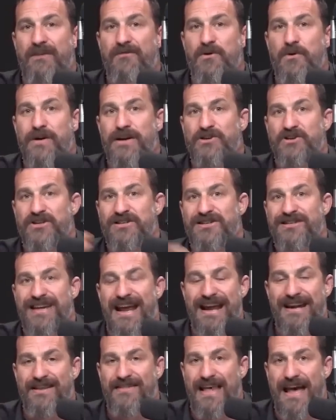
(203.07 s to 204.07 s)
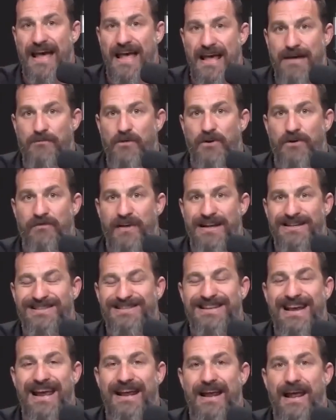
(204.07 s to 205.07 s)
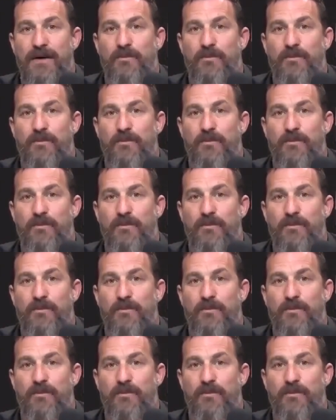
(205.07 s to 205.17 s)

if you had just stayed in that amotivated state